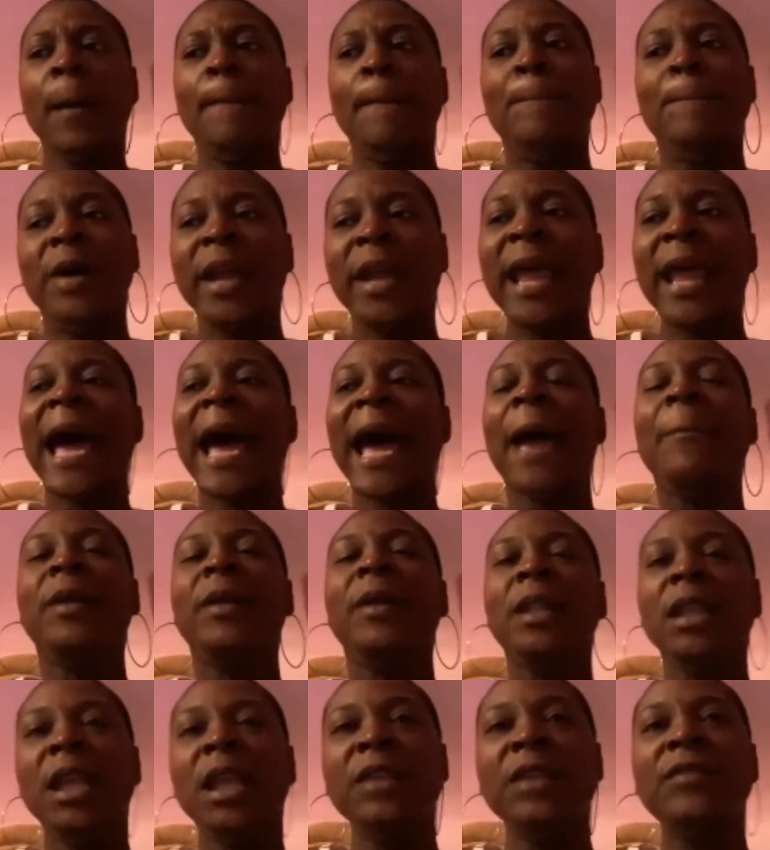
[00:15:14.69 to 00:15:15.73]
But
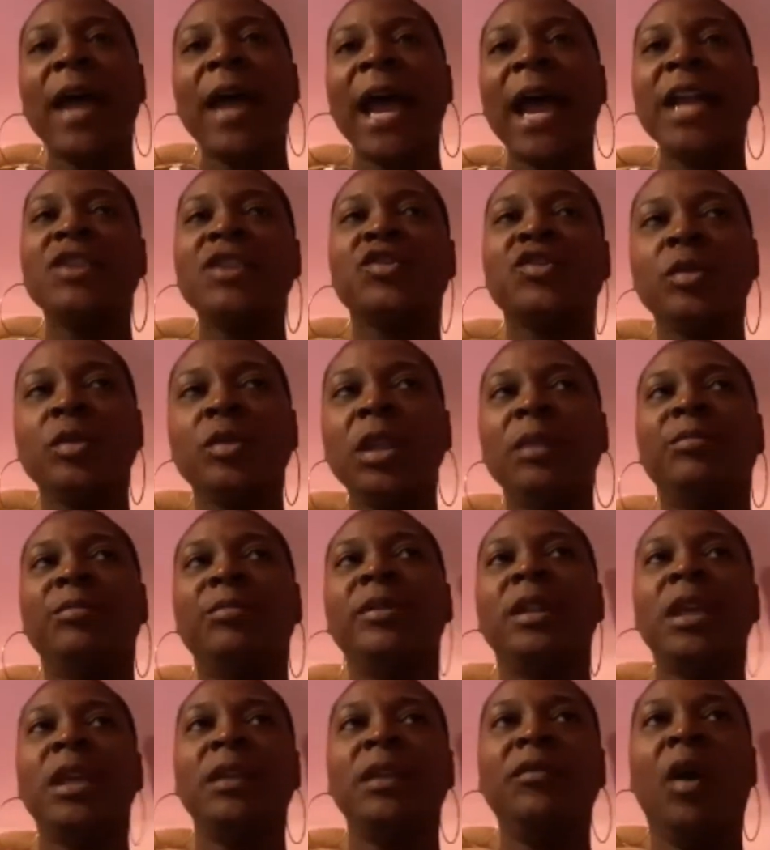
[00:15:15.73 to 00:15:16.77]
I truly
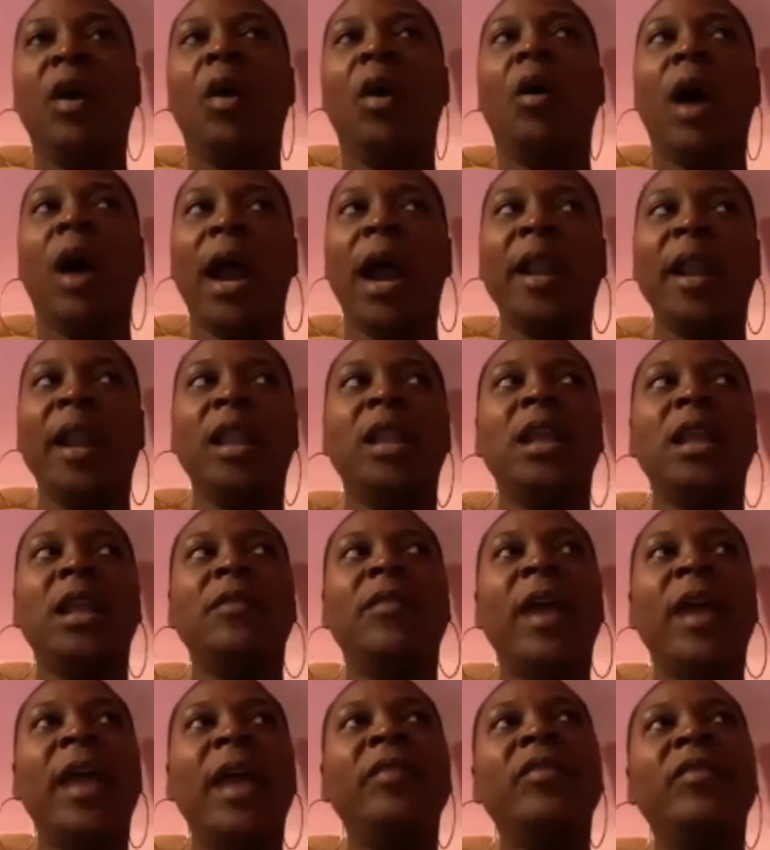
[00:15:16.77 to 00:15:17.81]
believe wholeheartedly
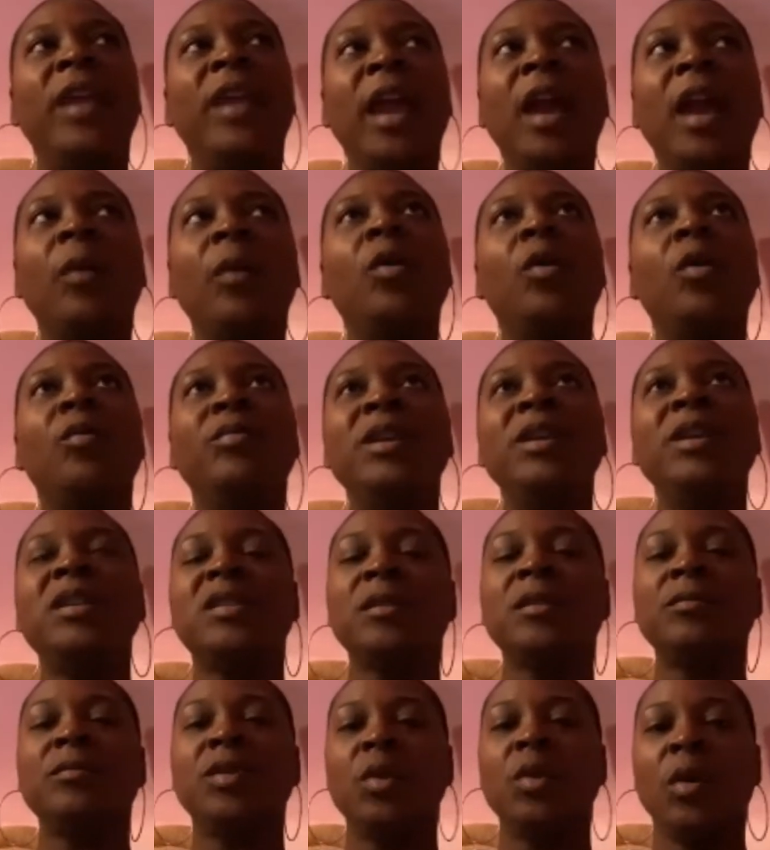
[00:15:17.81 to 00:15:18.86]
that there will be
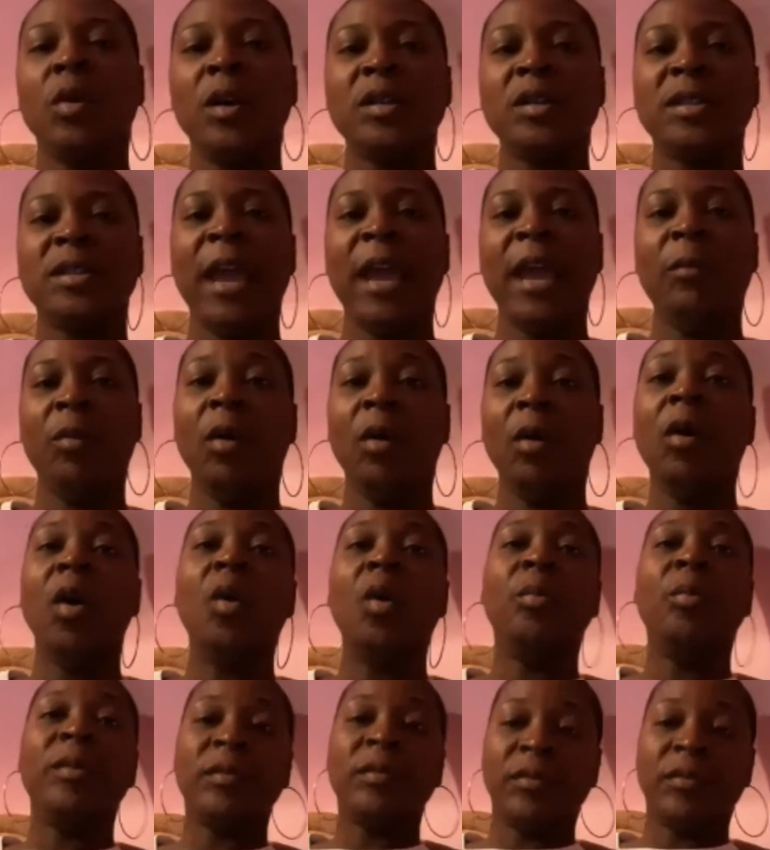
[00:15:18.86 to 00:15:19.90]
some doors that will
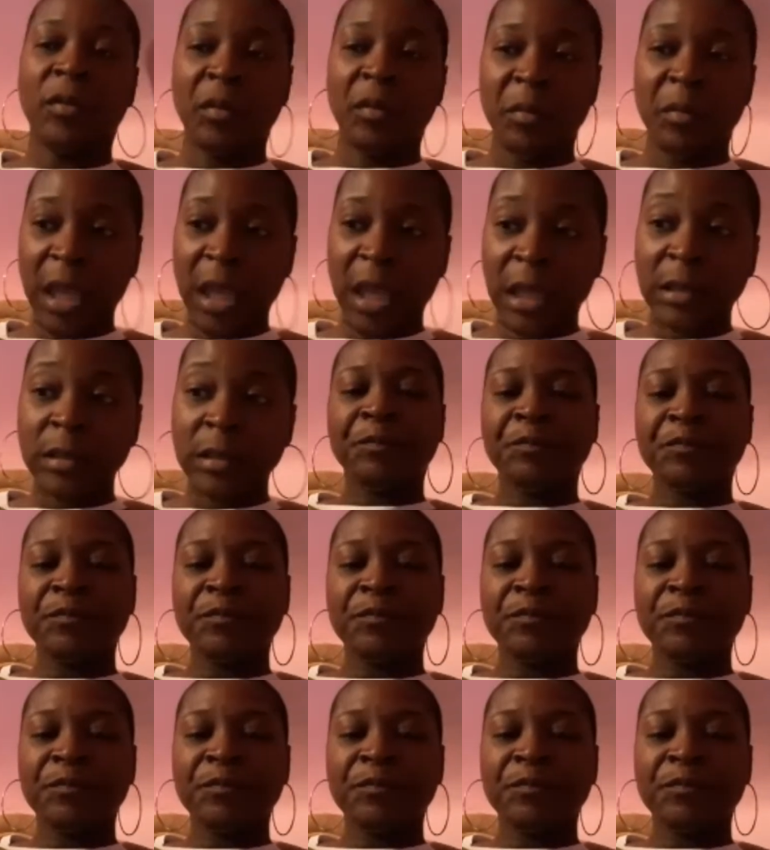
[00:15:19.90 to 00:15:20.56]
open for me.